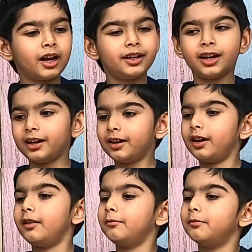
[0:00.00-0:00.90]
I
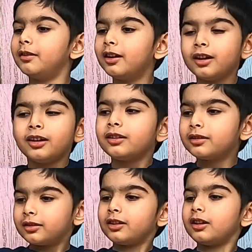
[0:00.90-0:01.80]
found
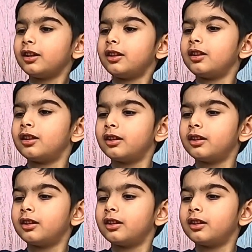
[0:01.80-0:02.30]
this is